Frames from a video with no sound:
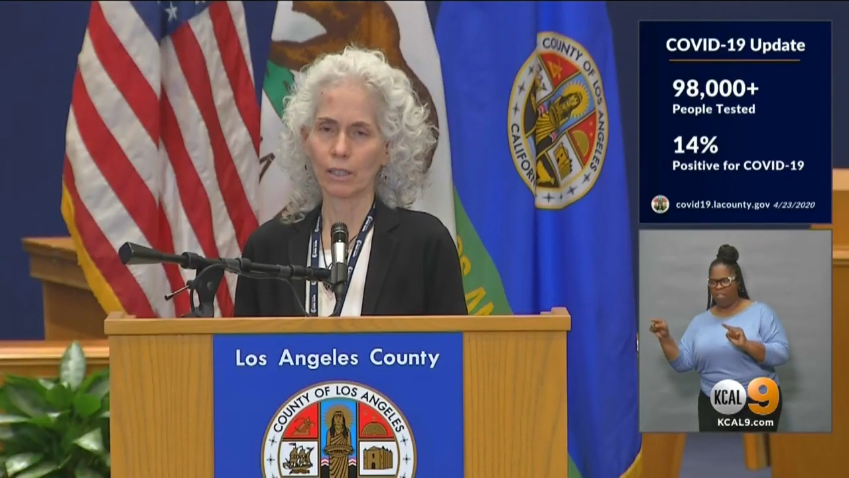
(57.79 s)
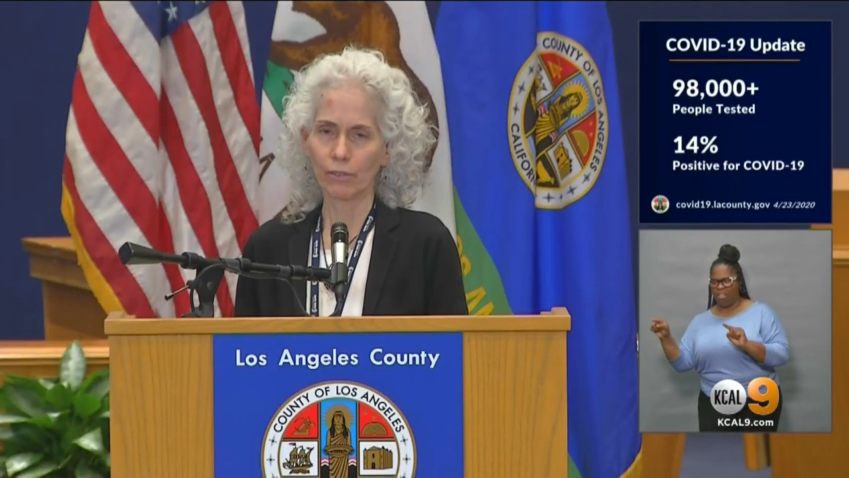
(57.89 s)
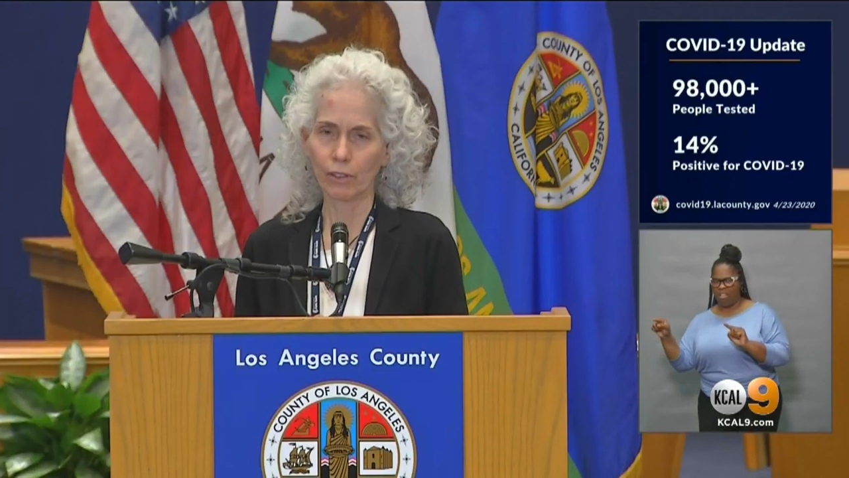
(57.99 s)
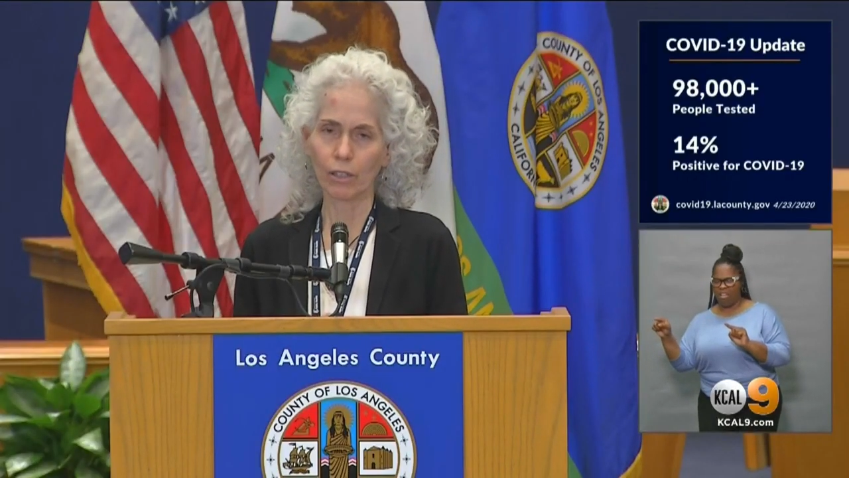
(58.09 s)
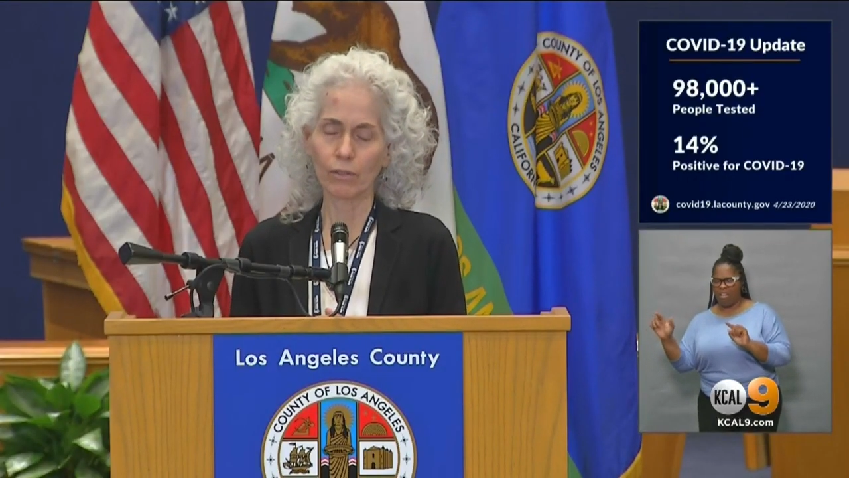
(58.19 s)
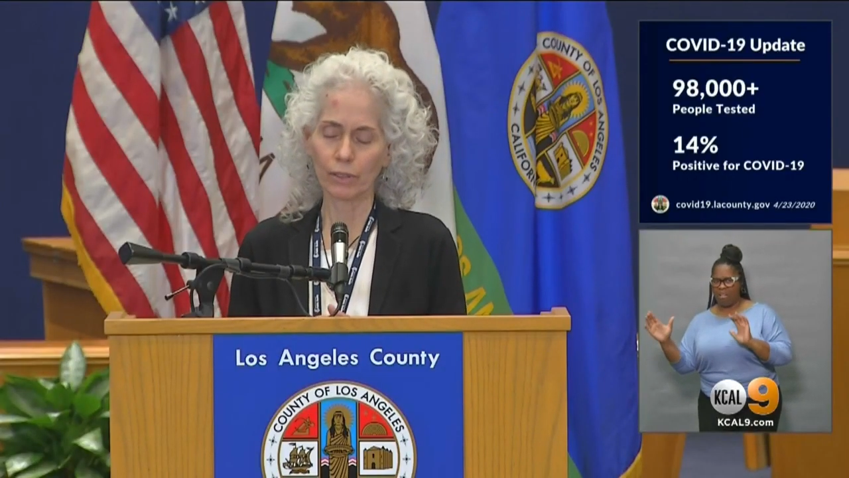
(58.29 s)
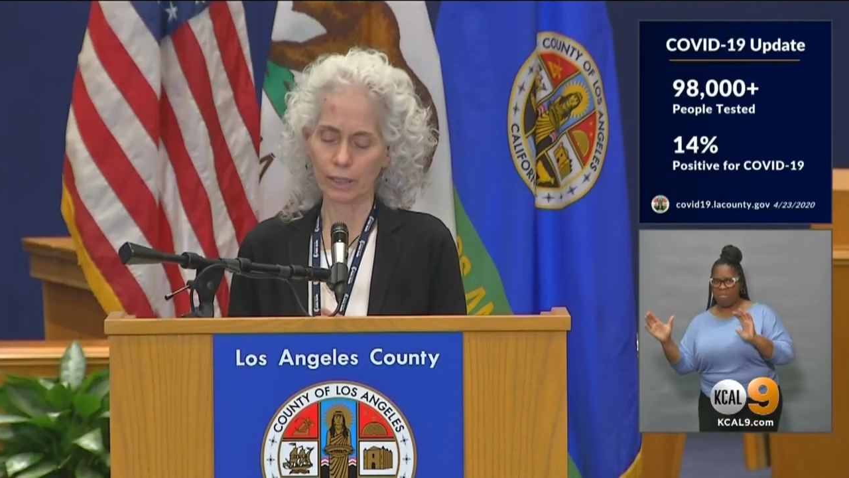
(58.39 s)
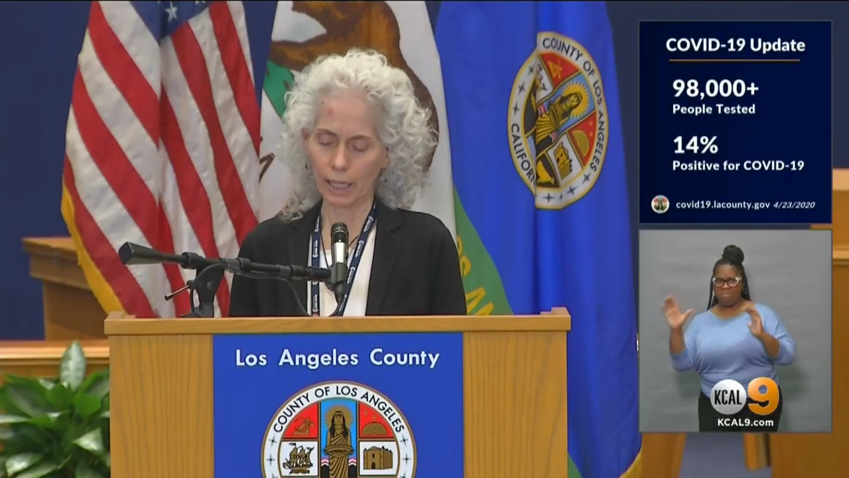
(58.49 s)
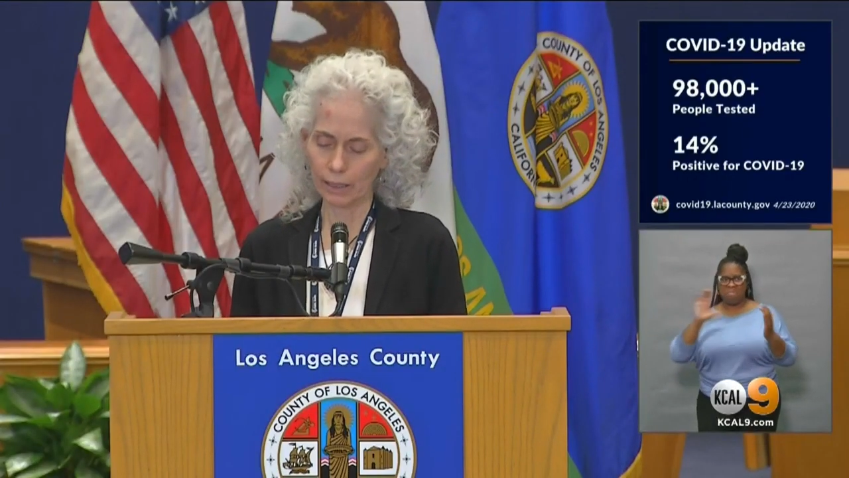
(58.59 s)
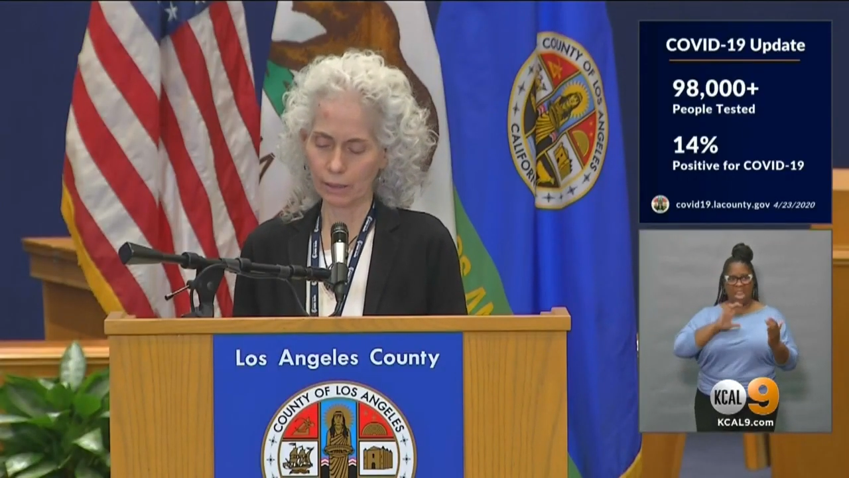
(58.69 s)
for
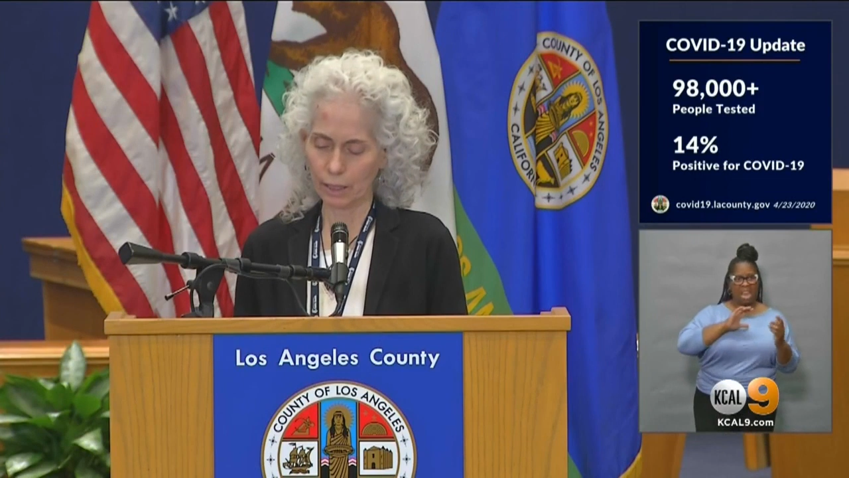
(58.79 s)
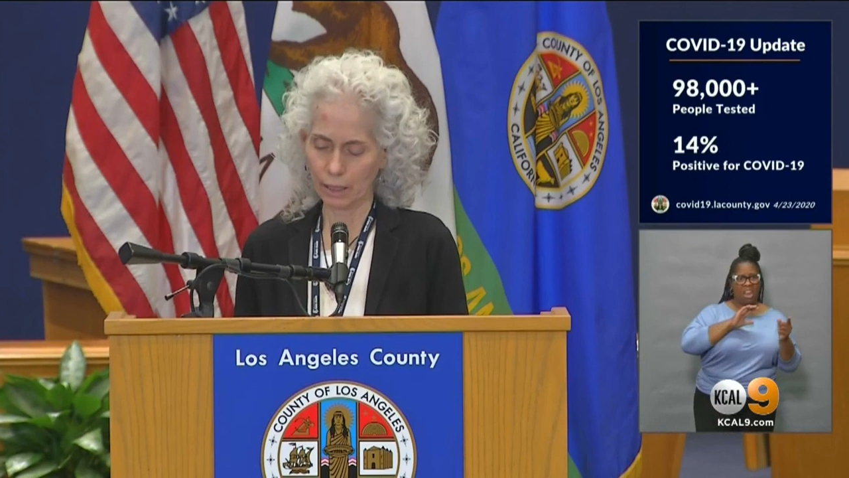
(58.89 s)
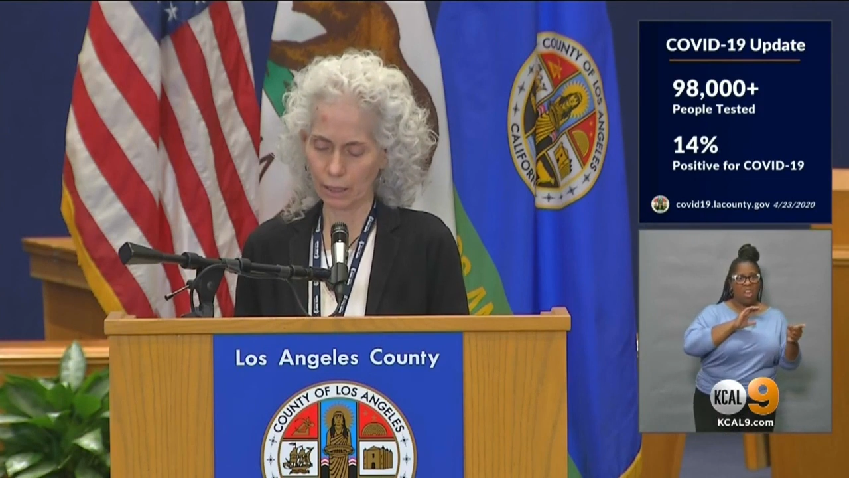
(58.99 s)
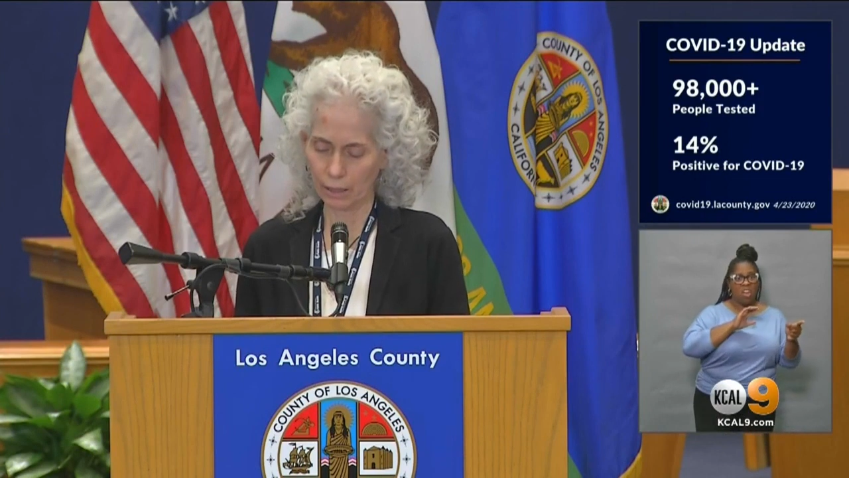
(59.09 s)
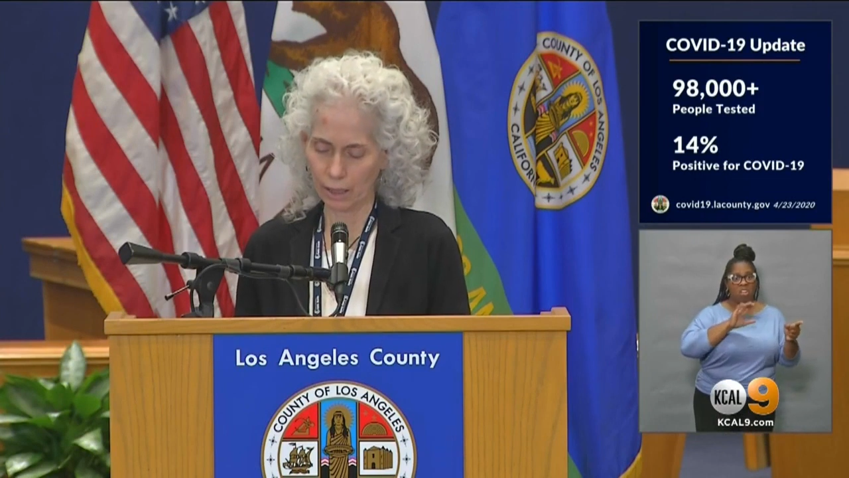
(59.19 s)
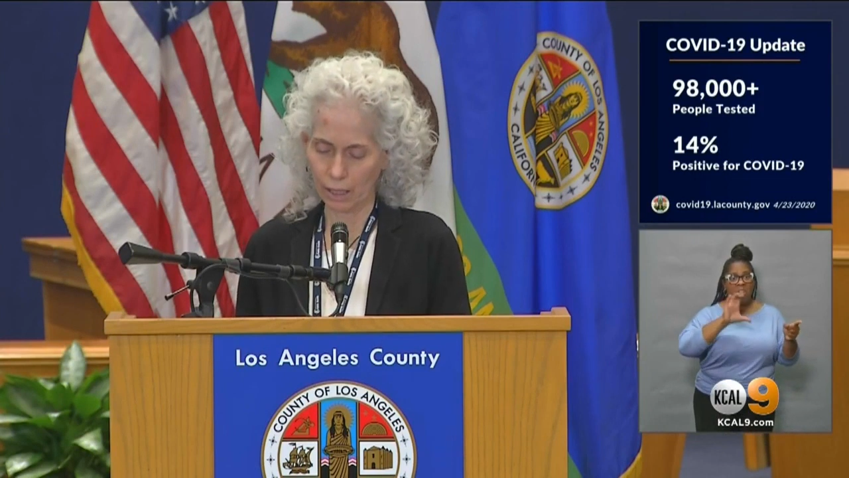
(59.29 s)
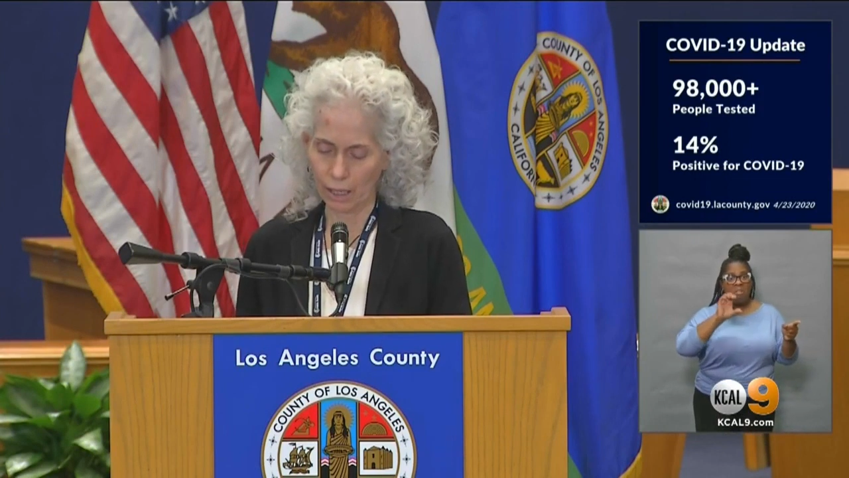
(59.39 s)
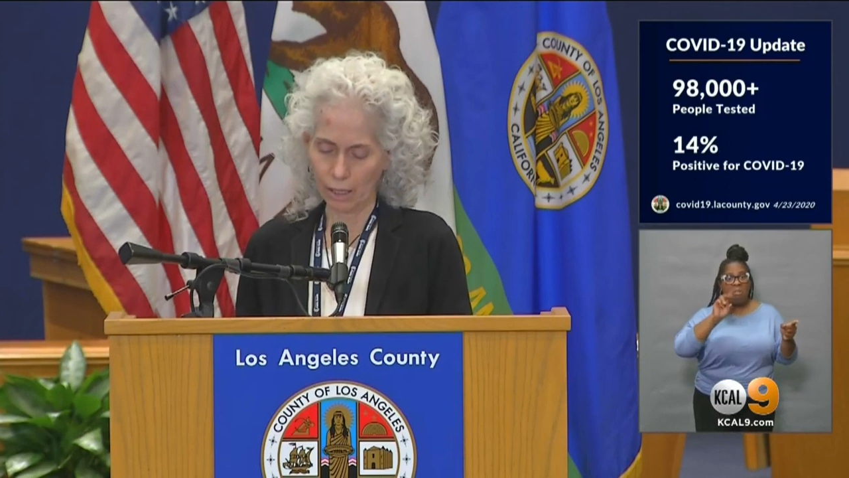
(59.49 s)
COVID nineteen,